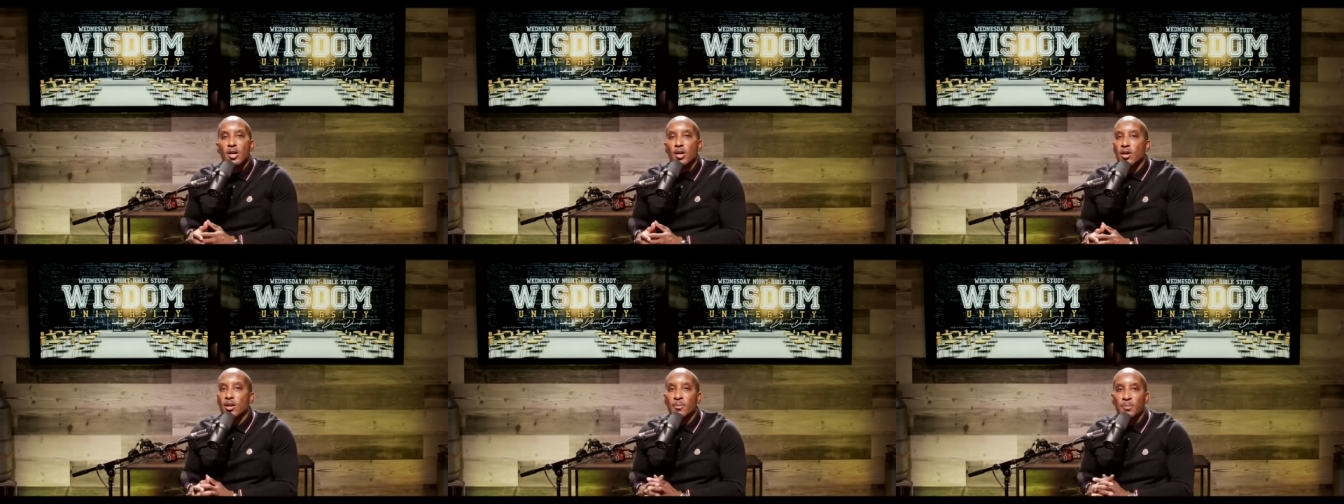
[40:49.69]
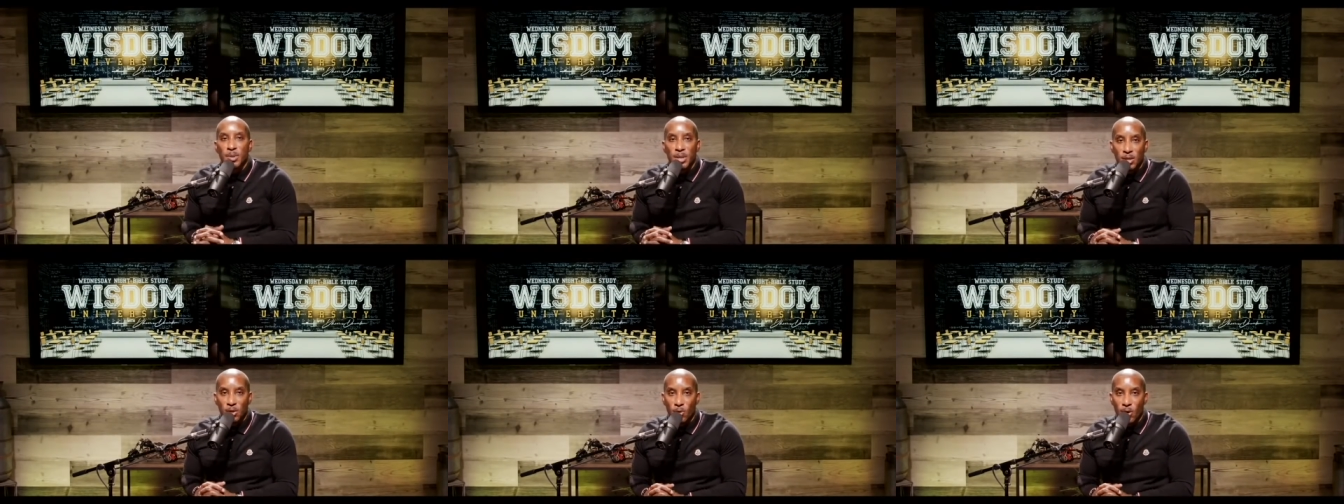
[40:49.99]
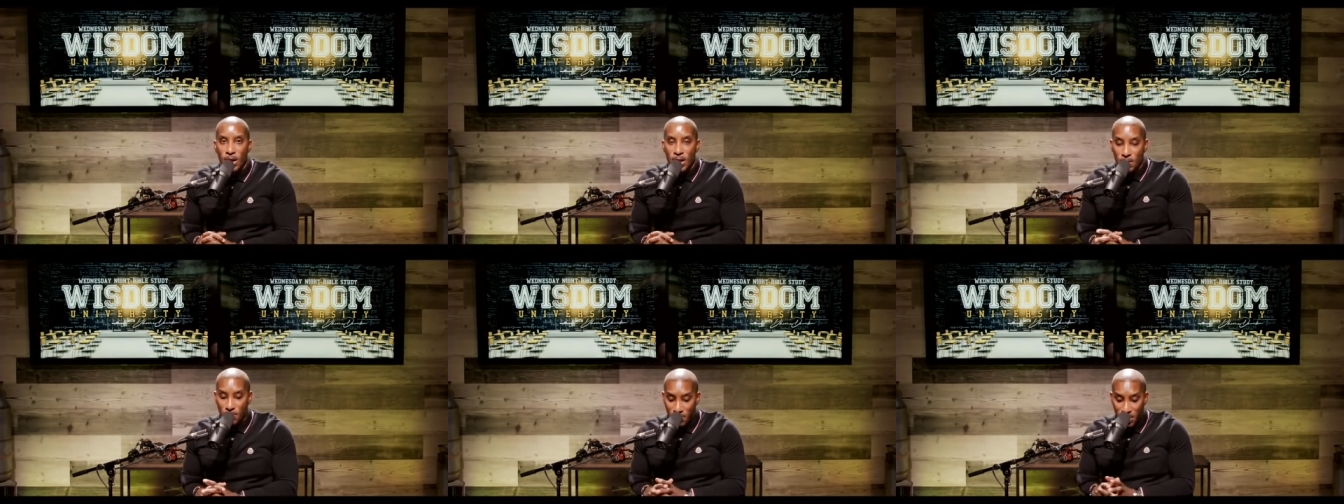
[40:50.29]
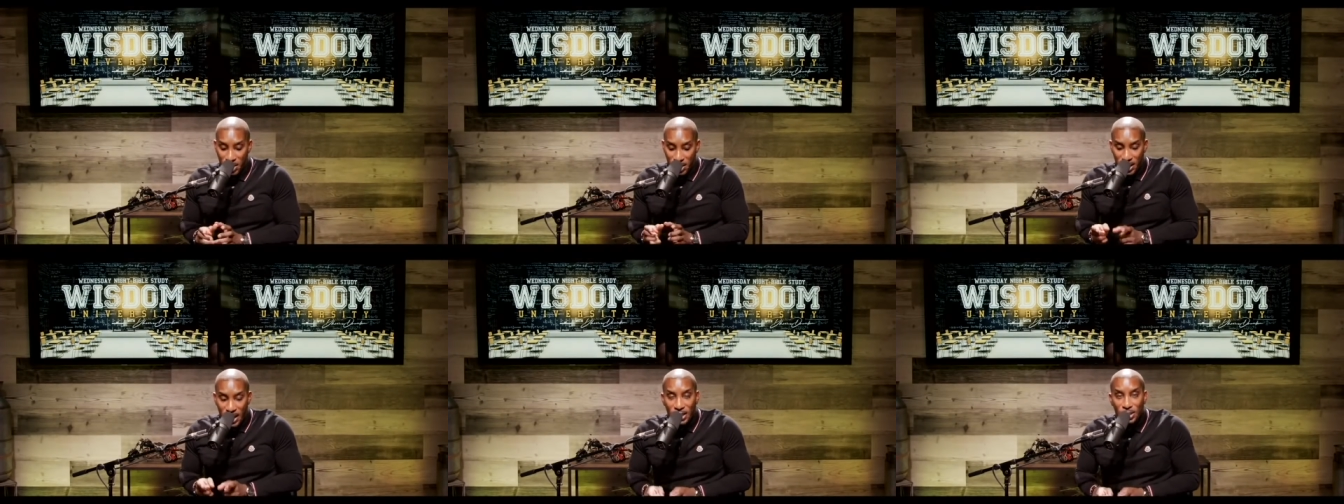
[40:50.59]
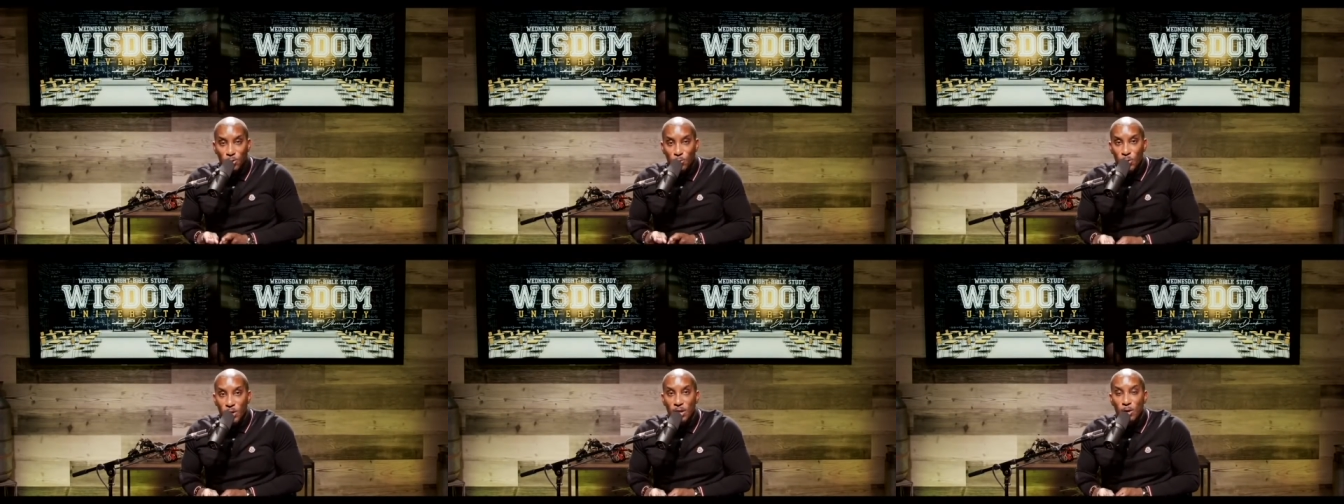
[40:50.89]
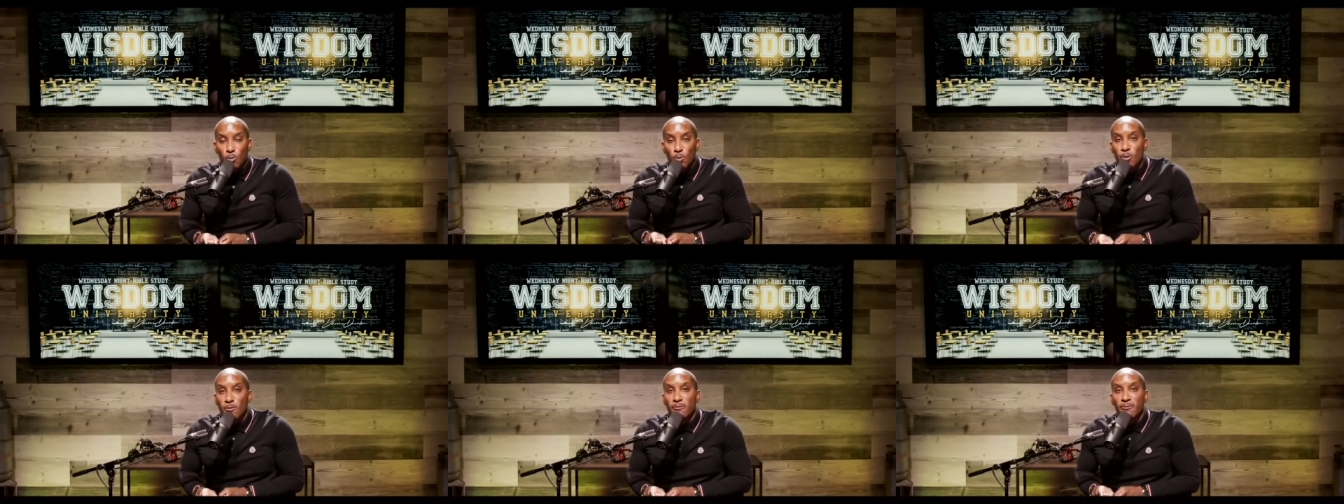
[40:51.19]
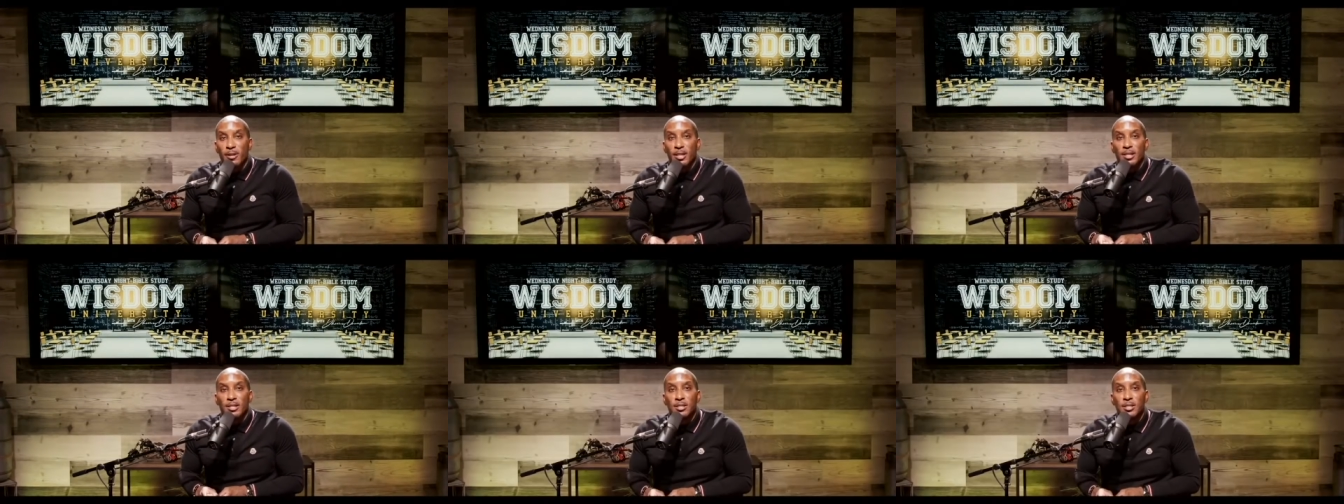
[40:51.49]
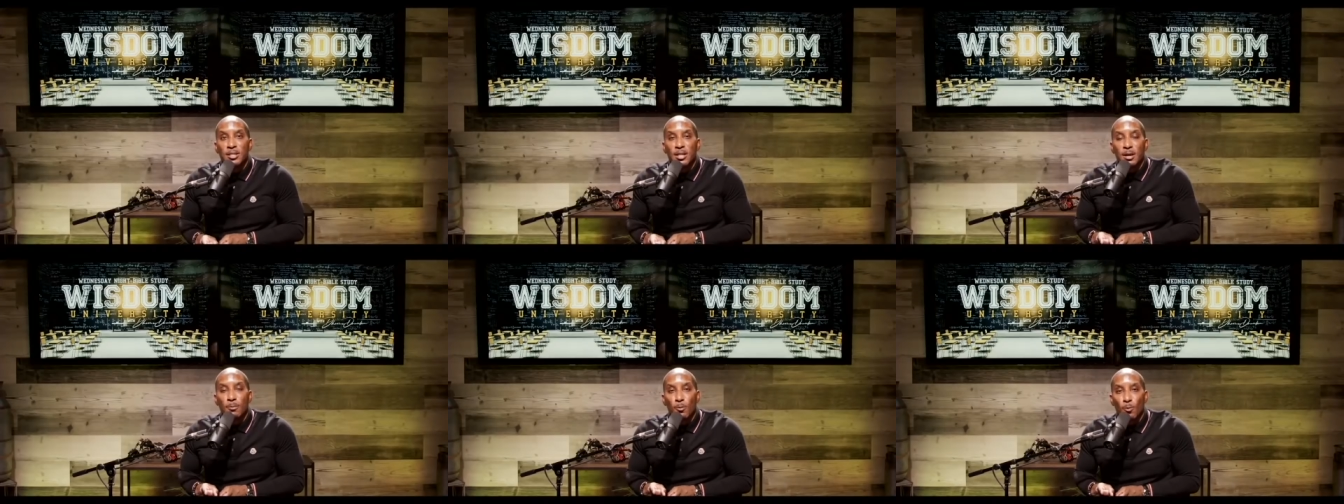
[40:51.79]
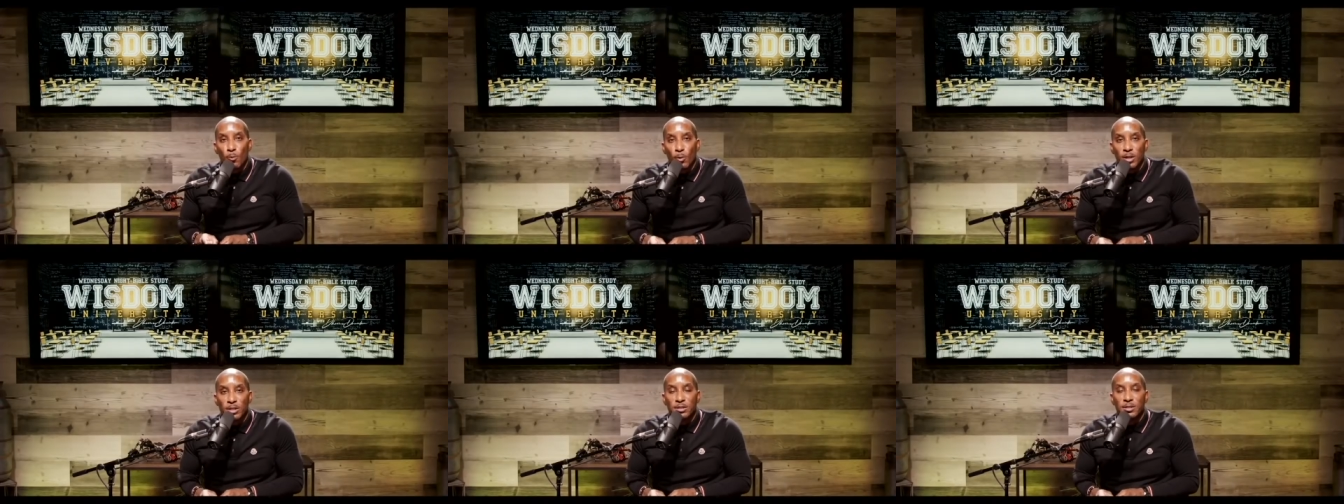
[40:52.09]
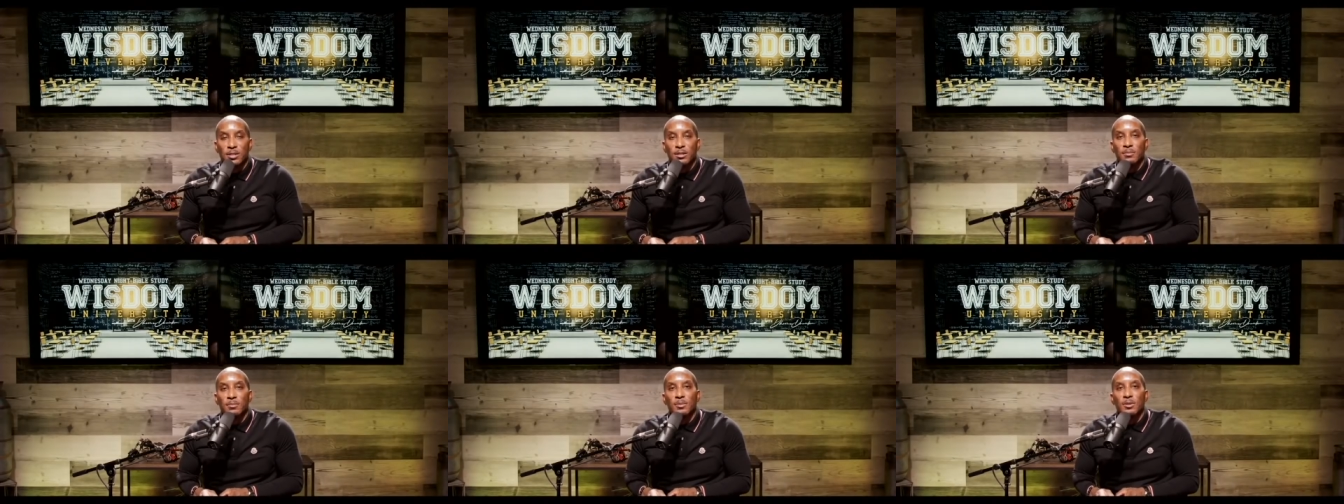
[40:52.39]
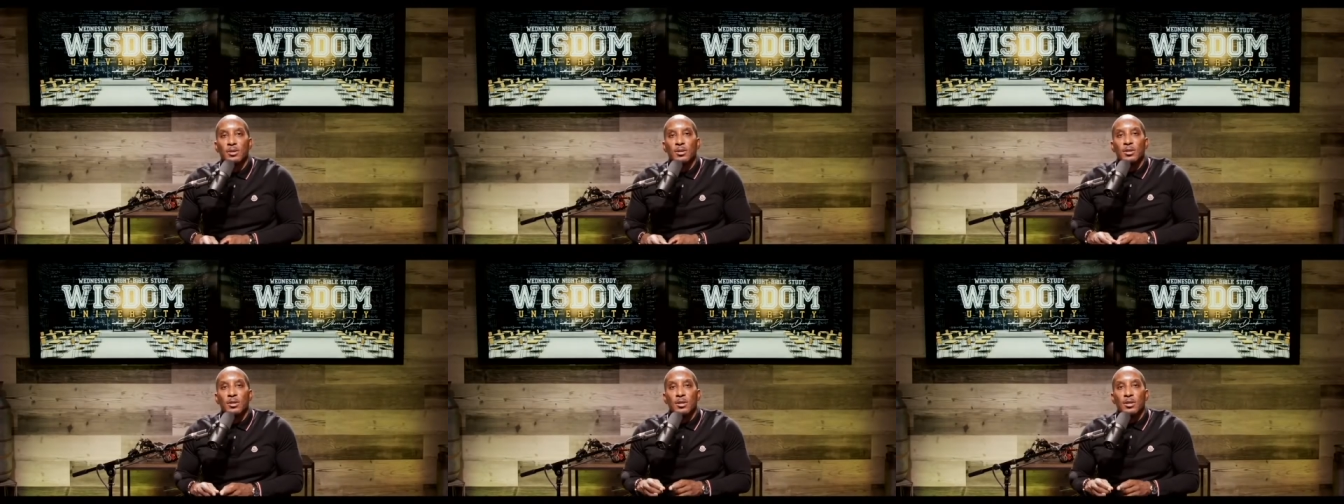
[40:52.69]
Gonna be great. But next week we're finishing up wisdom